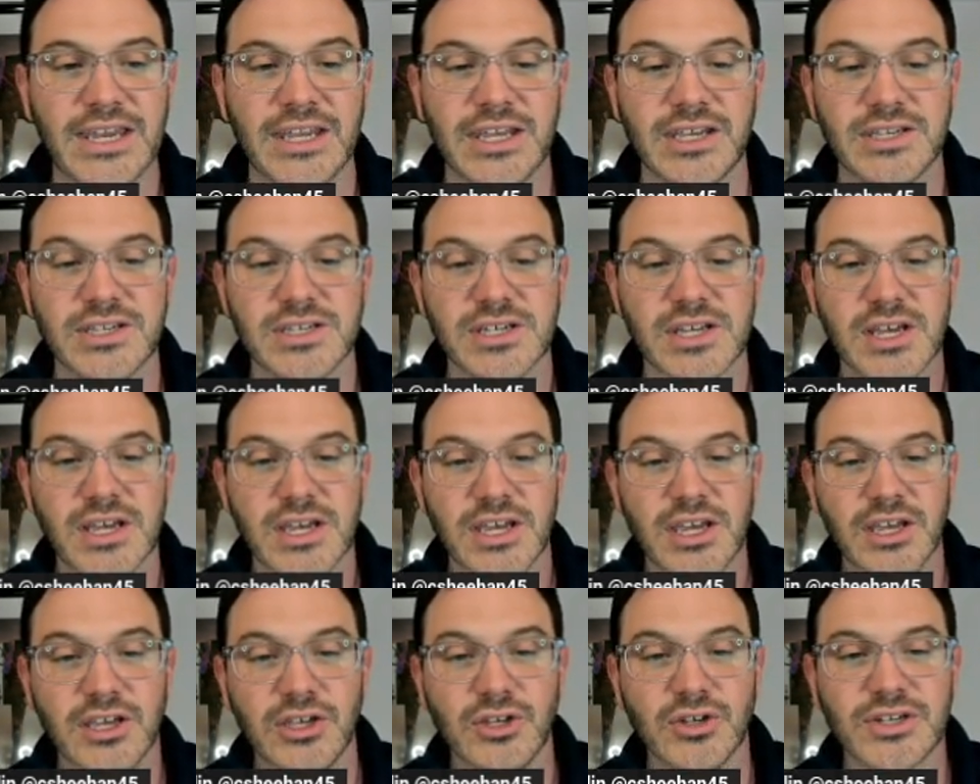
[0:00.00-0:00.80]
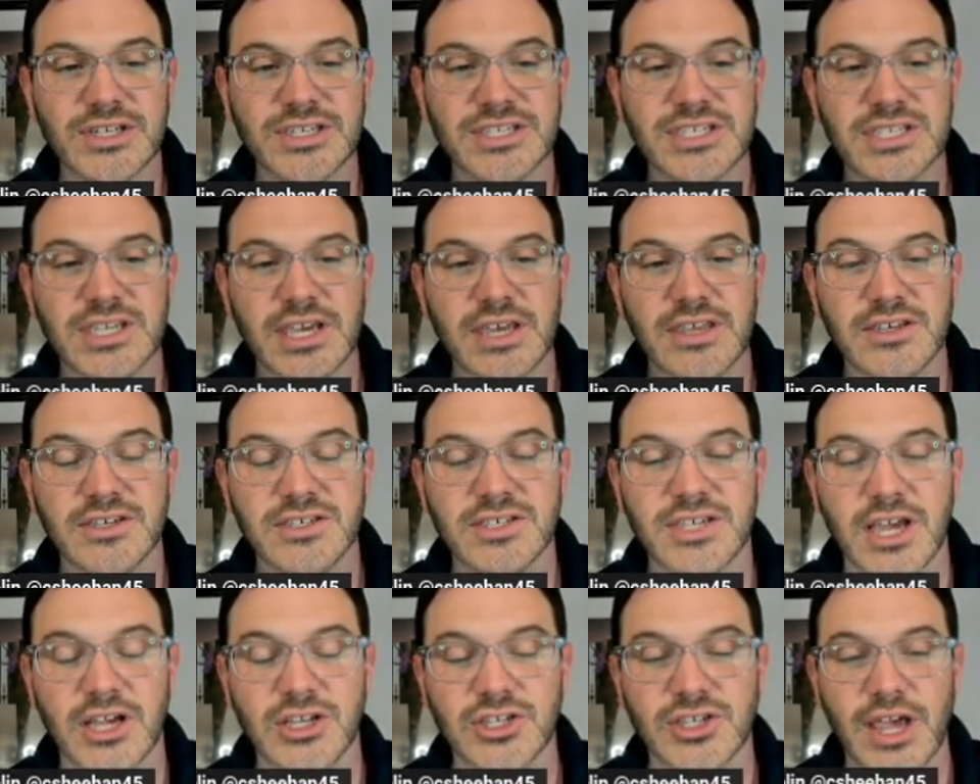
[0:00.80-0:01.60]
And you can say this
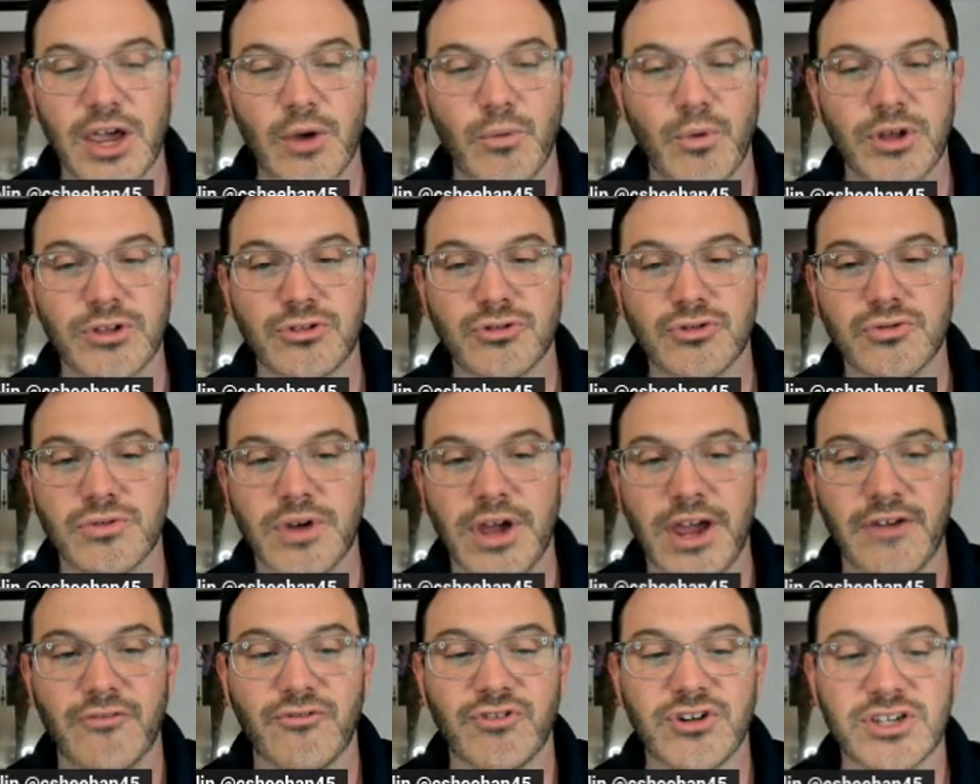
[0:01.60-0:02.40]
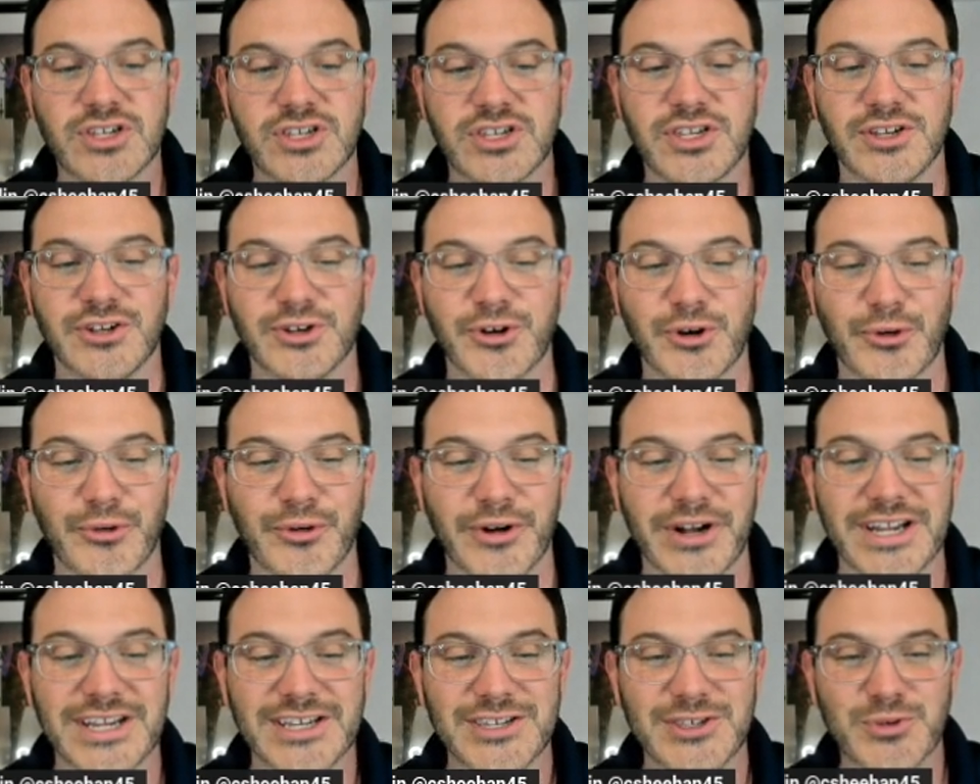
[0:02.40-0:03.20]
as I went through every single
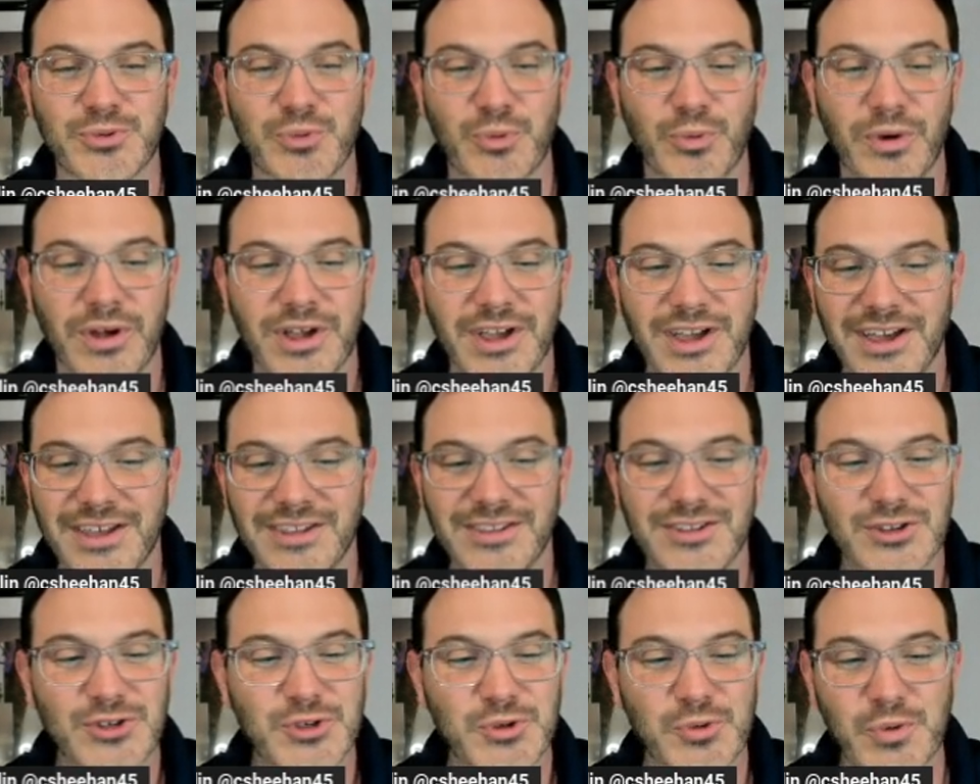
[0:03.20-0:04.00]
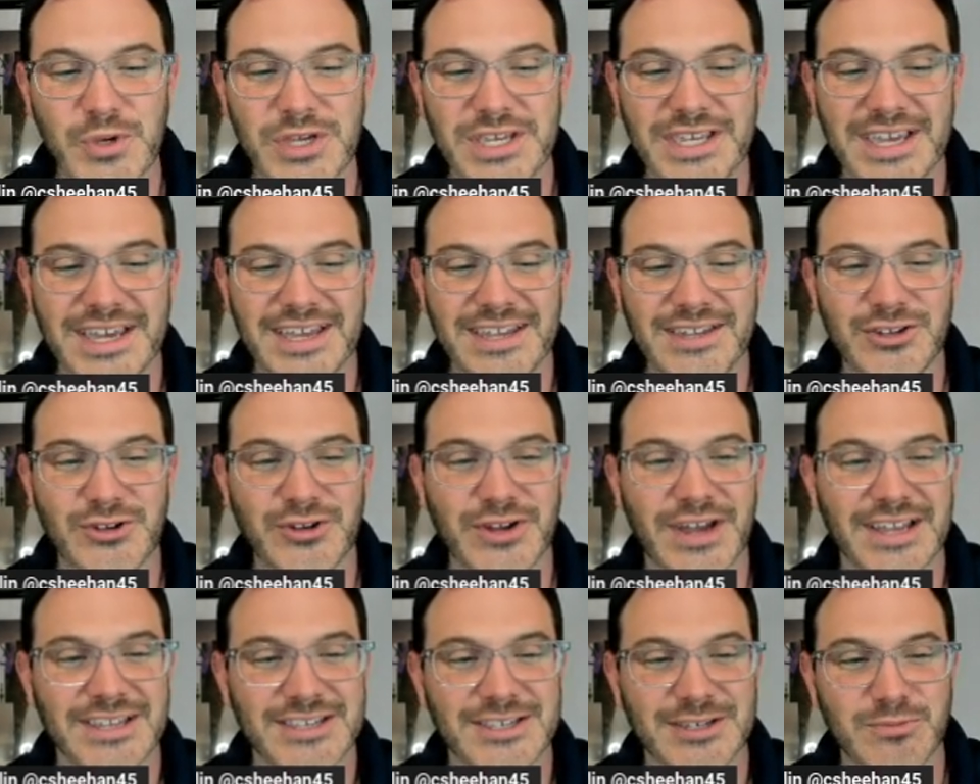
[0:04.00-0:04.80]
race this weekend. You
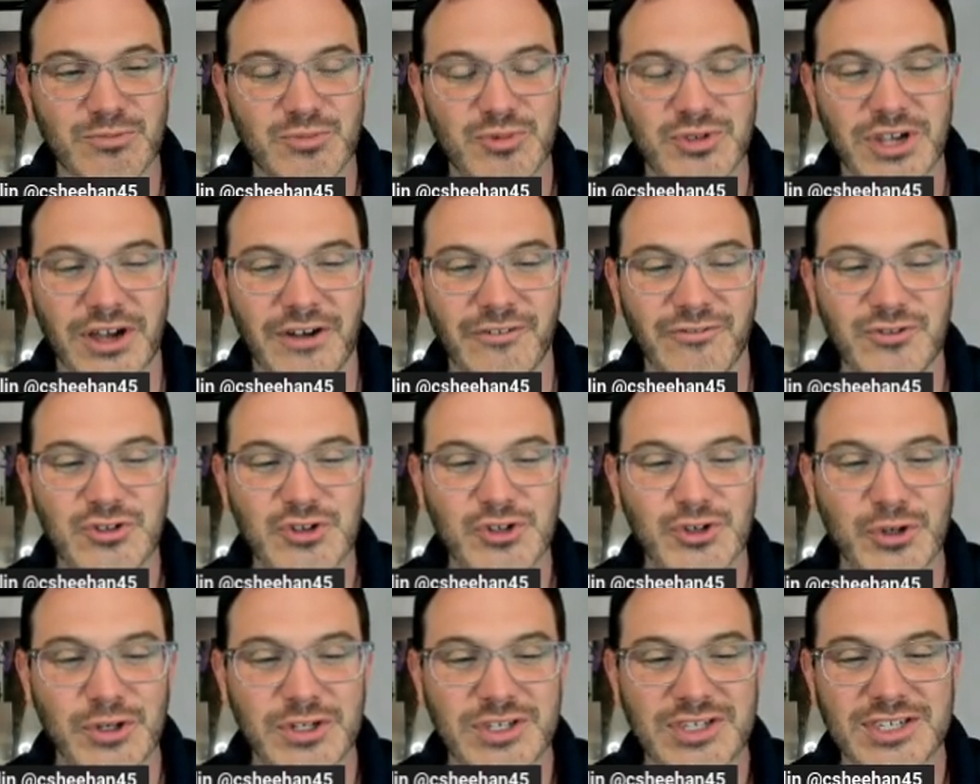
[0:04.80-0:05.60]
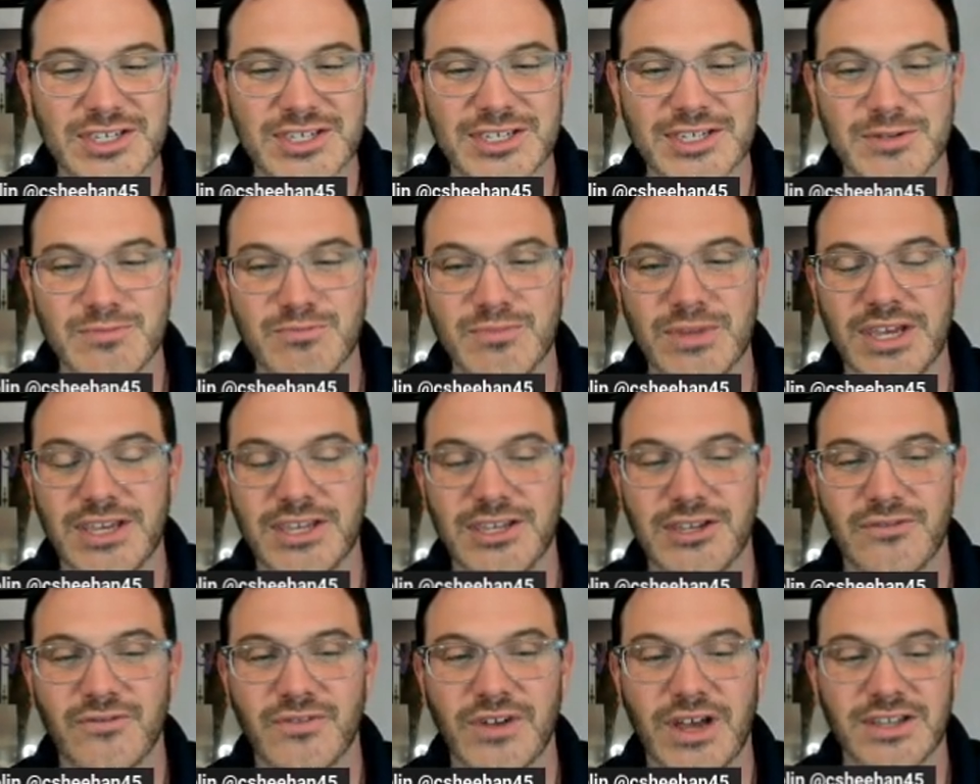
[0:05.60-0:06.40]
got some tough choices to make.
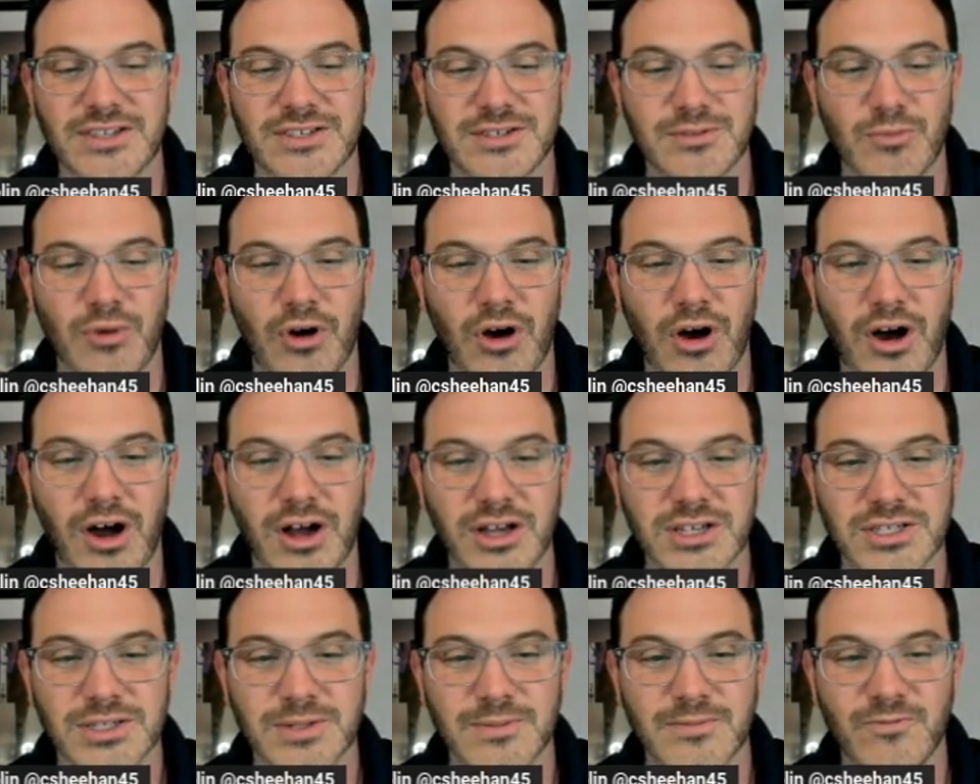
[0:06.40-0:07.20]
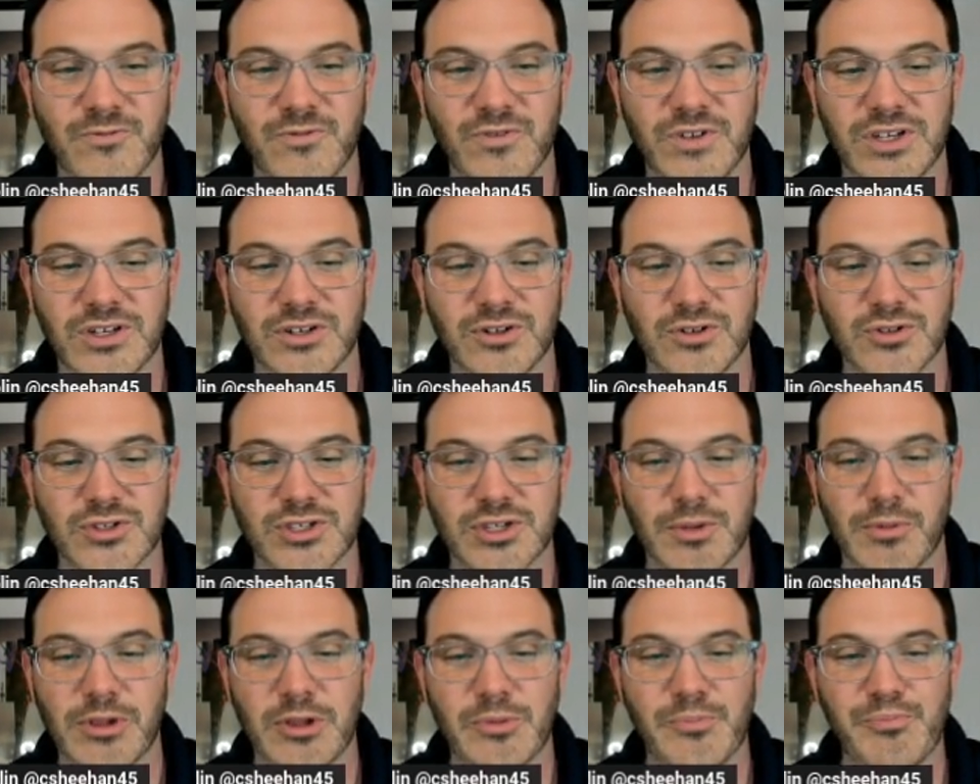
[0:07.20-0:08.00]
You've got some awesome fields,
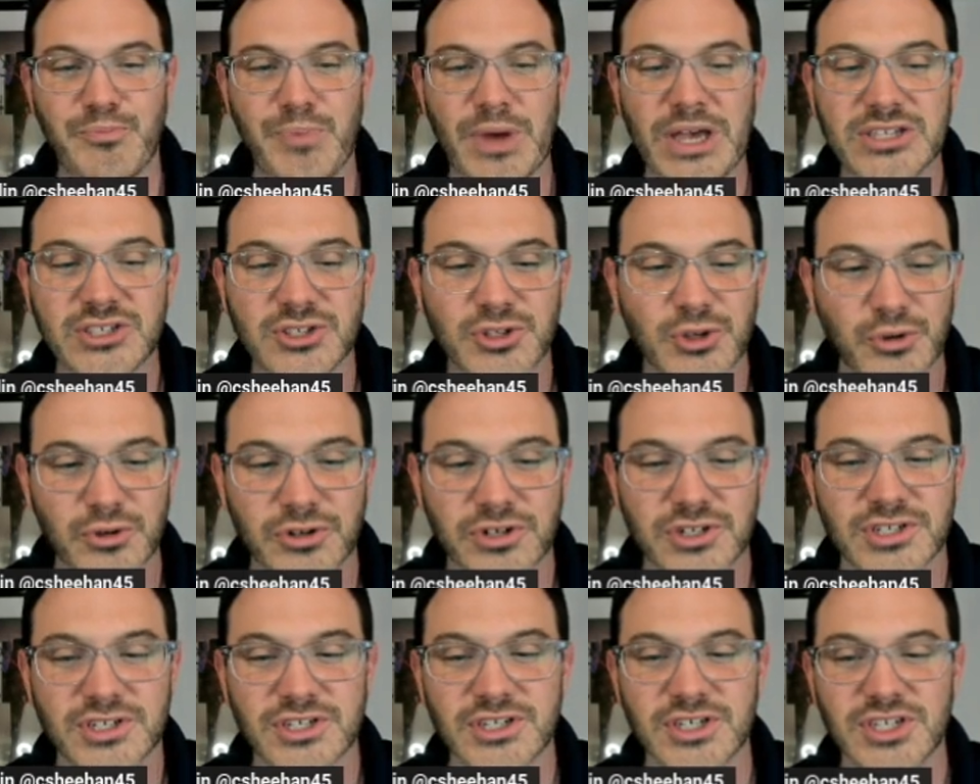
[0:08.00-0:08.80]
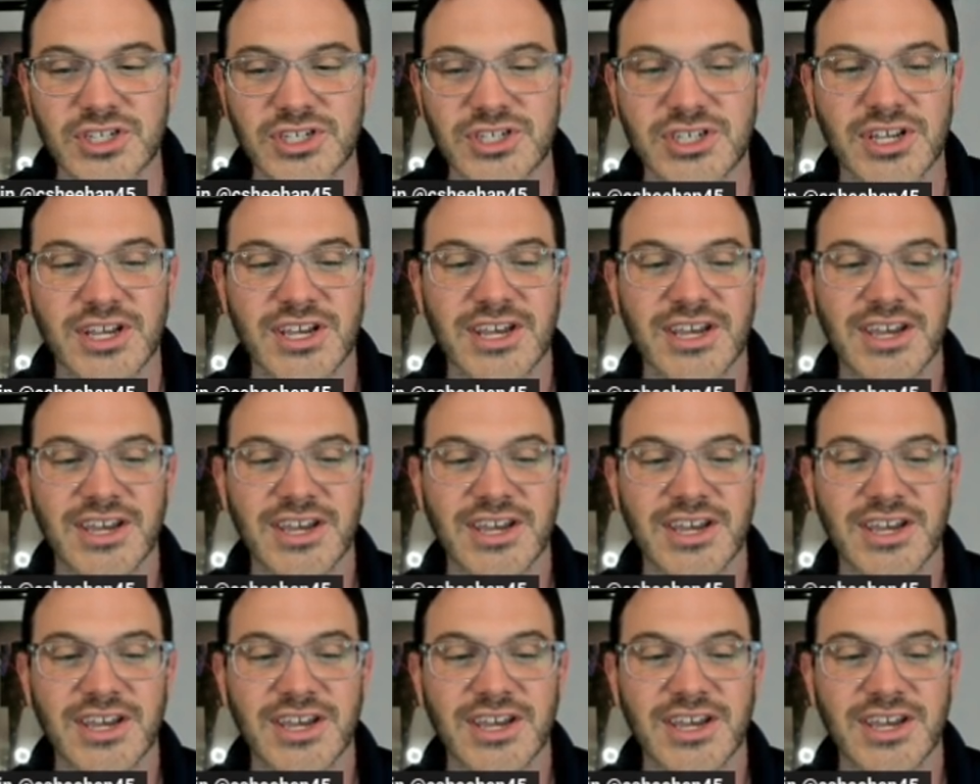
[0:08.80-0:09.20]
some of the best horses